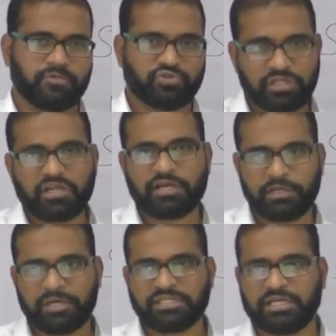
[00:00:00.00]
so there are
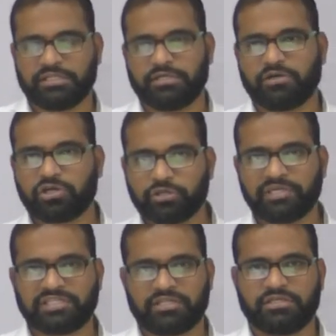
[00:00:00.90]
debates like that
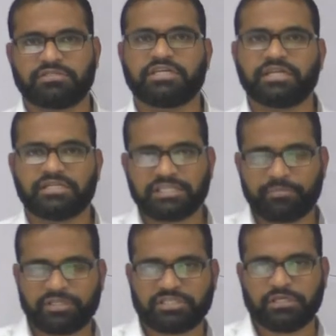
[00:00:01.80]
arguments like that center is
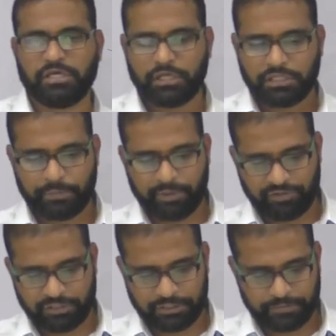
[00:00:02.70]
suppressing the
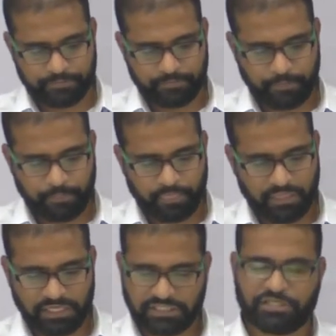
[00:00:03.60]
powers
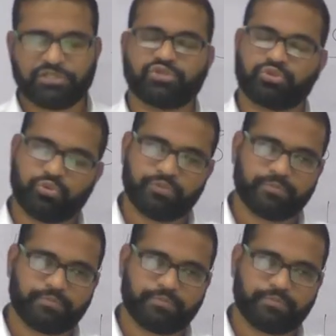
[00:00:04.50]
yes it is true